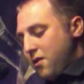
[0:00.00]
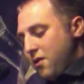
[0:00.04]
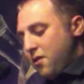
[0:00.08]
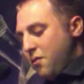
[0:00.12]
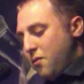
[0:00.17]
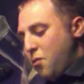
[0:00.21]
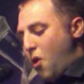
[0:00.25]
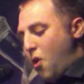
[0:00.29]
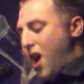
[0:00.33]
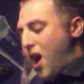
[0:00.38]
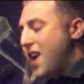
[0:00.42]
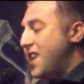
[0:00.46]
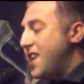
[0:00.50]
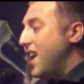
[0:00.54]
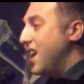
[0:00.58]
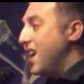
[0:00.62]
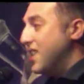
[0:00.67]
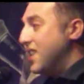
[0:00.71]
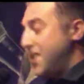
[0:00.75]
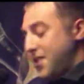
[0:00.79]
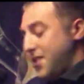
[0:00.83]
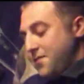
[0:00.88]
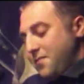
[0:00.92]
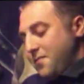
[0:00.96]
Why
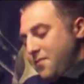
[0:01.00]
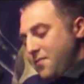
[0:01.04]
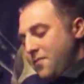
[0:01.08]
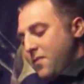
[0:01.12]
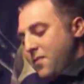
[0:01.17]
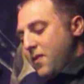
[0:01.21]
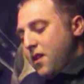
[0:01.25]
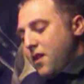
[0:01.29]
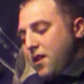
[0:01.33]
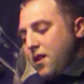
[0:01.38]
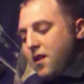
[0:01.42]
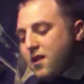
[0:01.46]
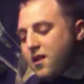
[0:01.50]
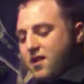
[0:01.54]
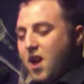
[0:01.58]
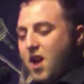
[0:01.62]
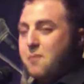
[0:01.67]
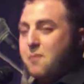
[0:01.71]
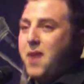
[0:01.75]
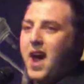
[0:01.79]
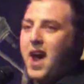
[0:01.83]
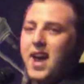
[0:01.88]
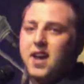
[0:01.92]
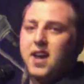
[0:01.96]
does? Number
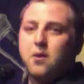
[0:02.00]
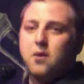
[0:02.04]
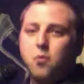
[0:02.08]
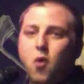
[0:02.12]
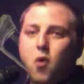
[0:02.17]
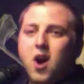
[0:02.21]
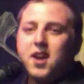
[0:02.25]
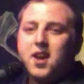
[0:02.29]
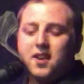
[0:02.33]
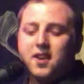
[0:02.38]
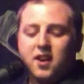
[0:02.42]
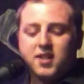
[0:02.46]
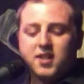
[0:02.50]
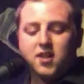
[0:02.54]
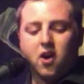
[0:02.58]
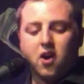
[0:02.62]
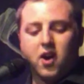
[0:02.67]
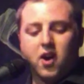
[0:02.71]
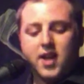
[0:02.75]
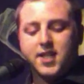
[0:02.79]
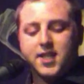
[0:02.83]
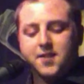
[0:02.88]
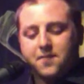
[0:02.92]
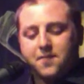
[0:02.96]
8, why does
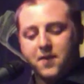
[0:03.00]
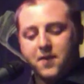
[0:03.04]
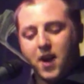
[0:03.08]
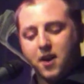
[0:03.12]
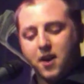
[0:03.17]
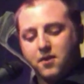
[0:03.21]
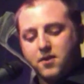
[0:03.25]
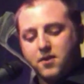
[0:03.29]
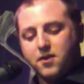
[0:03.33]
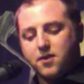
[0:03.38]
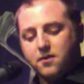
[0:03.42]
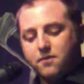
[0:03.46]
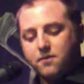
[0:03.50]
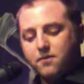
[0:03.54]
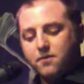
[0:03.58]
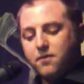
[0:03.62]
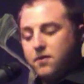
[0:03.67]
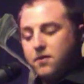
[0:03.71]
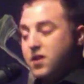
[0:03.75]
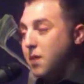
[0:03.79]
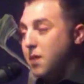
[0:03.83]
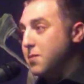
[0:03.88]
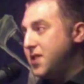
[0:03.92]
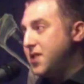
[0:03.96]
ice float?
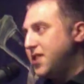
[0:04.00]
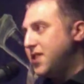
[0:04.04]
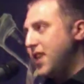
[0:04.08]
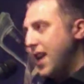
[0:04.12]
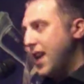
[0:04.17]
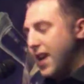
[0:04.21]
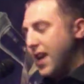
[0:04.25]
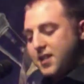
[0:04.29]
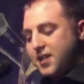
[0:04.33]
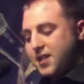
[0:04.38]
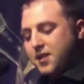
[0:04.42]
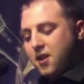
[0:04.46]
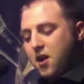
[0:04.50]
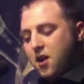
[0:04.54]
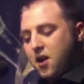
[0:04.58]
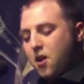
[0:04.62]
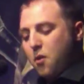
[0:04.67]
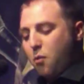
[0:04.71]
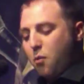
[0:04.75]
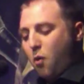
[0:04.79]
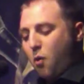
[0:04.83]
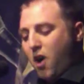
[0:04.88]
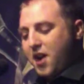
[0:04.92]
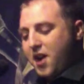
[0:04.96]
Number 6,
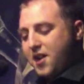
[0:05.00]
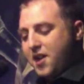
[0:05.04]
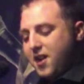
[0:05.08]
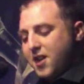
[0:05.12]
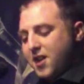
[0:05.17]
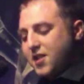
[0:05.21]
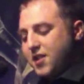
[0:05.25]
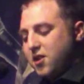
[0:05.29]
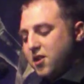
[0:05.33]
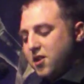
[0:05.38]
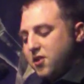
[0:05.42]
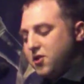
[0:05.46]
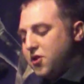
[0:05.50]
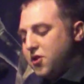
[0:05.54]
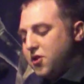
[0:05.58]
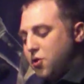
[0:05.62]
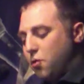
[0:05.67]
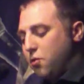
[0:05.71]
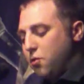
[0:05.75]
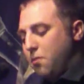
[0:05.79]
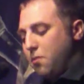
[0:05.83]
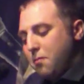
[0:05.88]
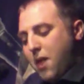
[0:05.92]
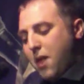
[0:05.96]
why does
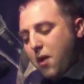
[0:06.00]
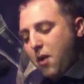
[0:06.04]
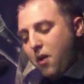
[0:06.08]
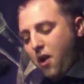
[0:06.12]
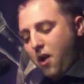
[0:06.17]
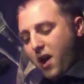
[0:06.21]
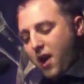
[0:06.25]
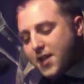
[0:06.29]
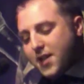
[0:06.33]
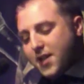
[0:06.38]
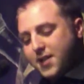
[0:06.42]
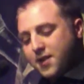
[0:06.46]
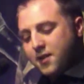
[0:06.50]
salt melt ice?